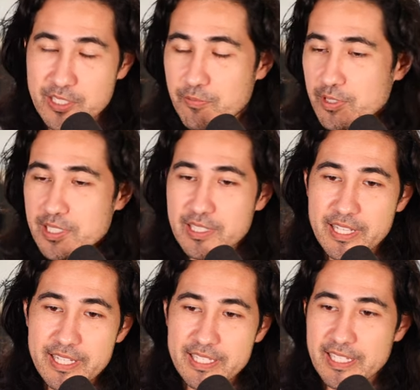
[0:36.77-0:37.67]
This wasn't
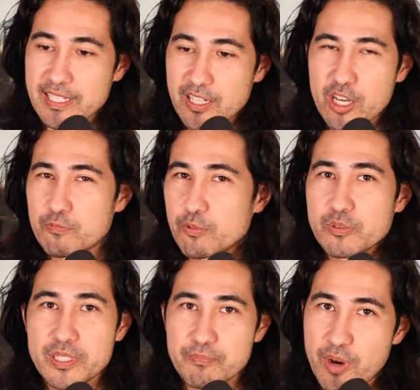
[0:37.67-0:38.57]
like a
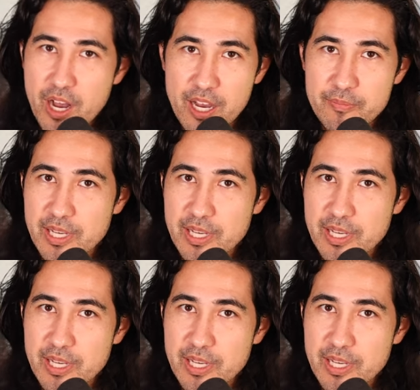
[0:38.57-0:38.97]
unruly mob